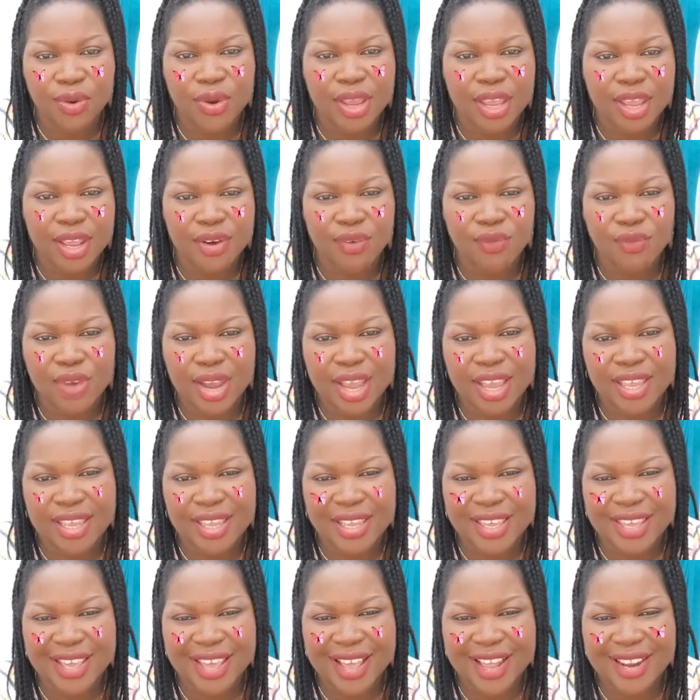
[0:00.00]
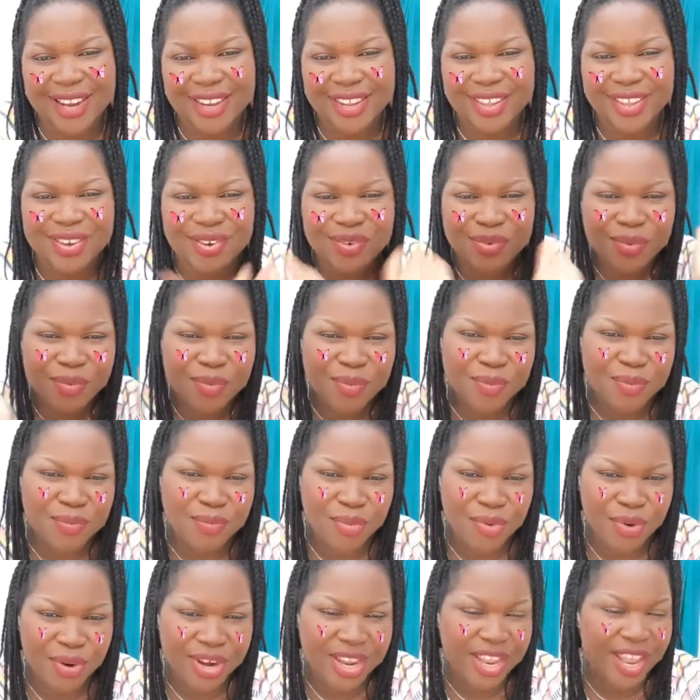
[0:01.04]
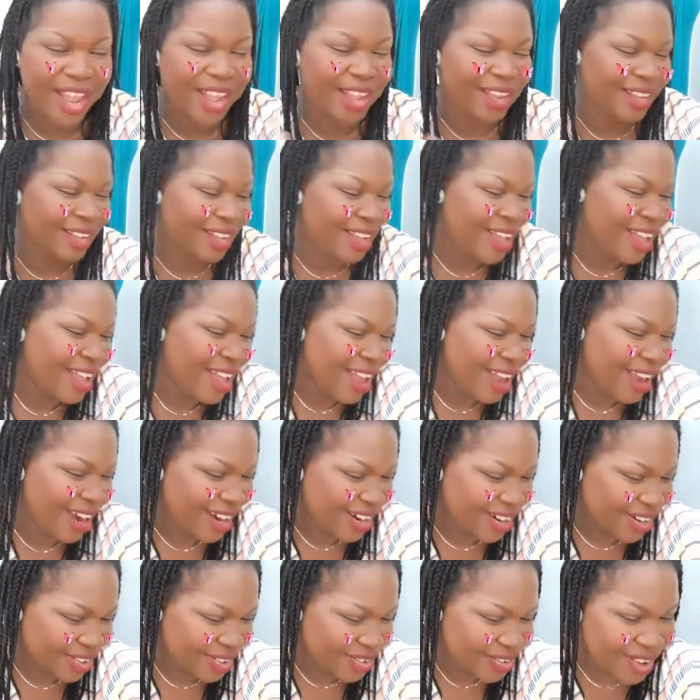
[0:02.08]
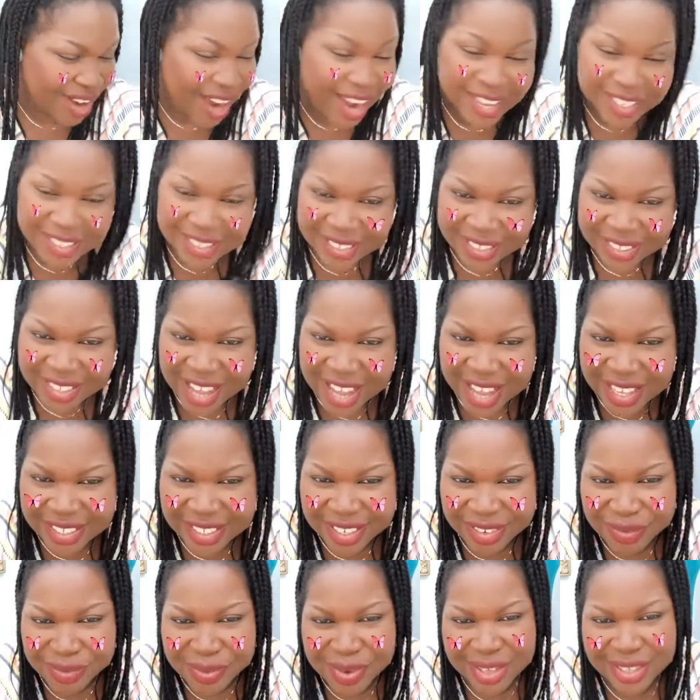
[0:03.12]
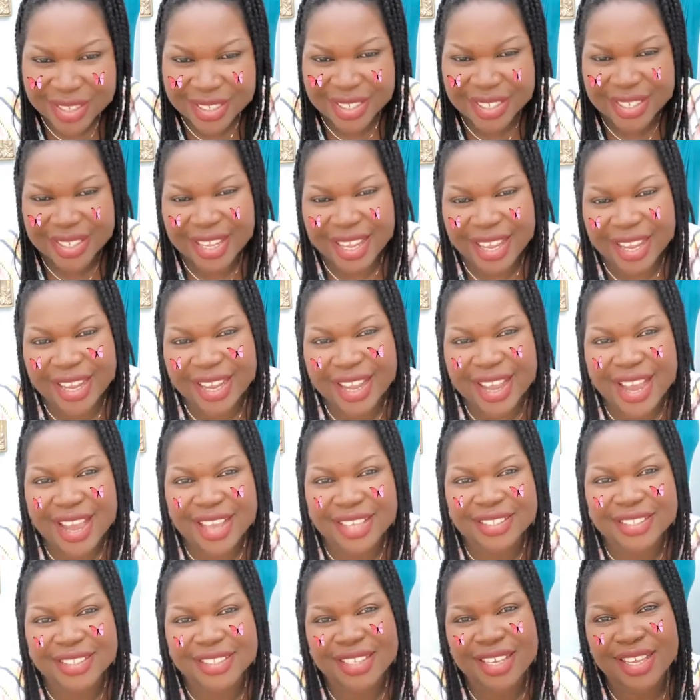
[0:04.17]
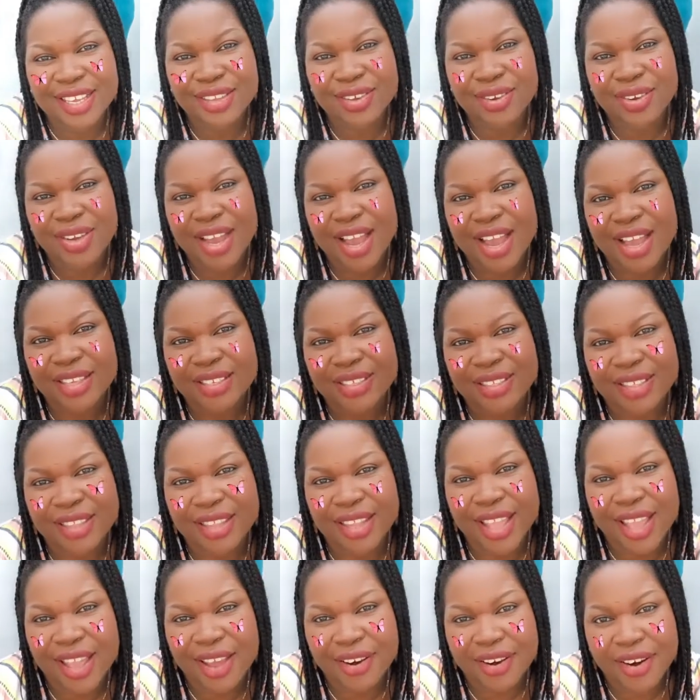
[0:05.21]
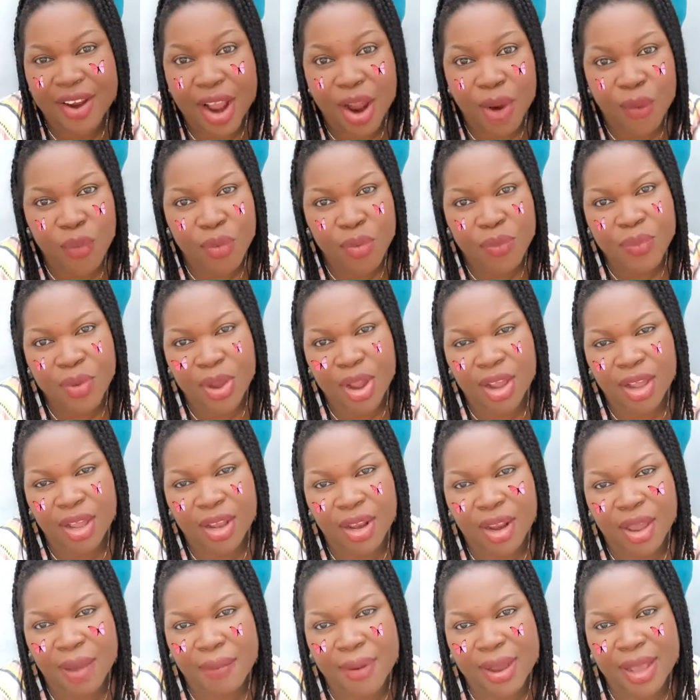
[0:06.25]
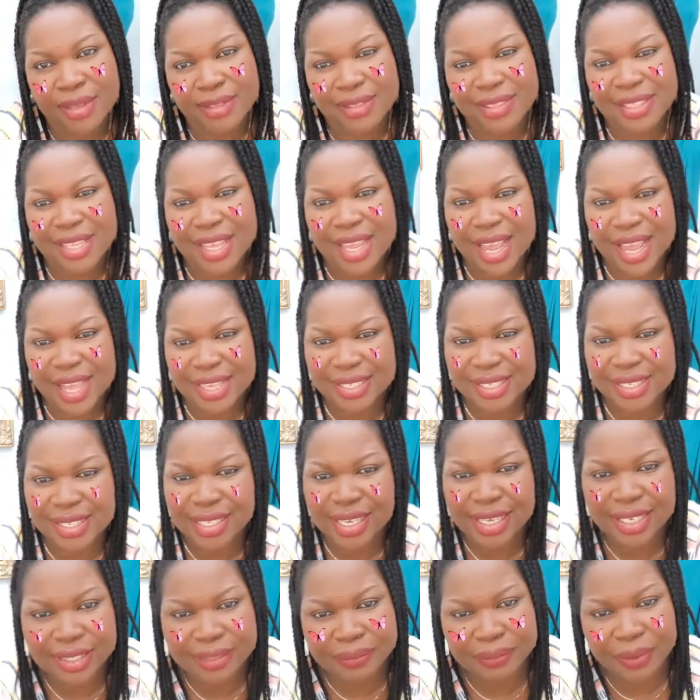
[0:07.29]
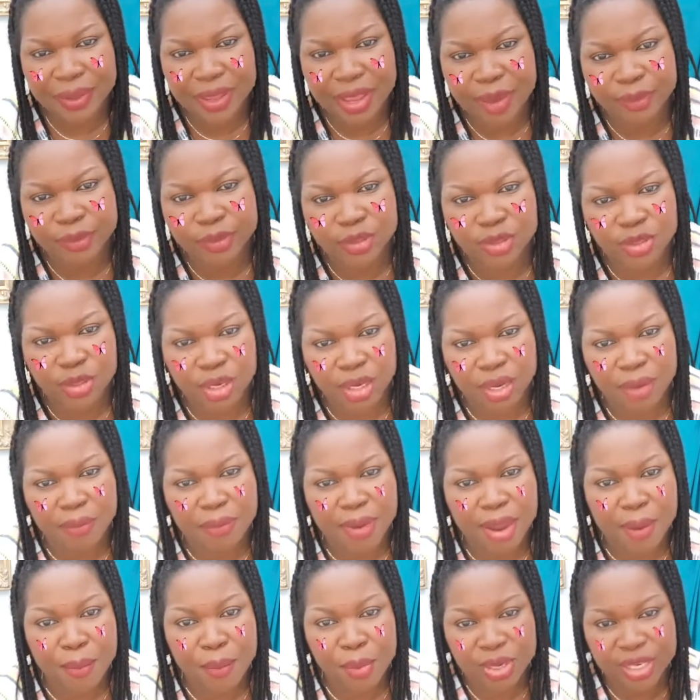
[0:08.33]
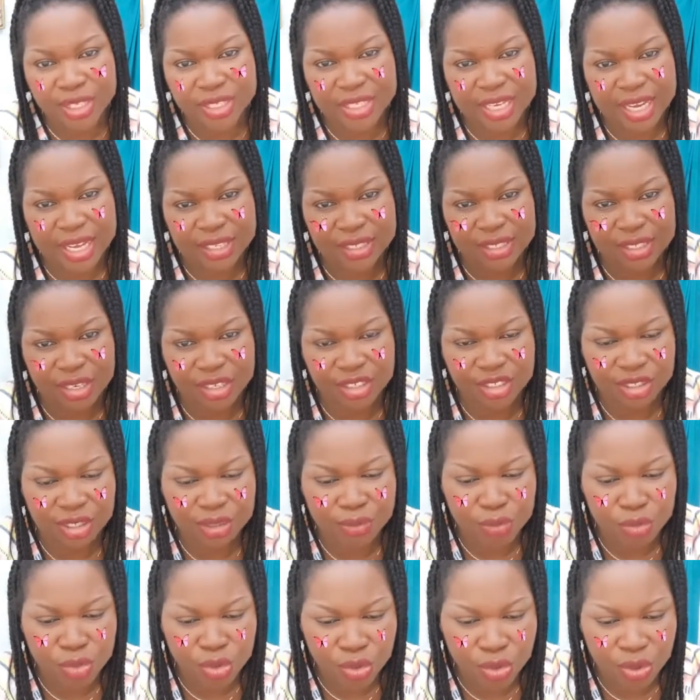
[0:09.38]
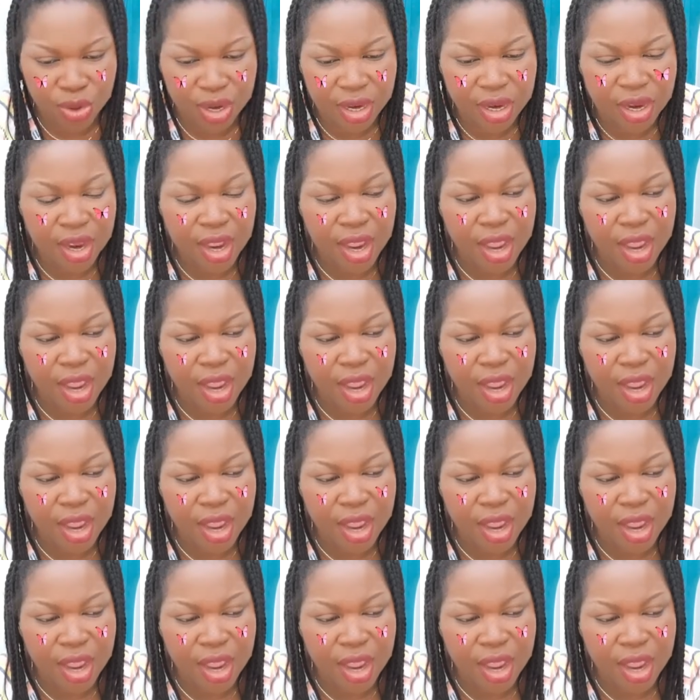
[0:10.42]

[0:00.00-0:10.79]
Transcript: KateNNonyelu. Booyah. All right, so that's it for today, guys. See you guys later. I will be on Clubhouse today at 6 p.m. to talk about monetization more.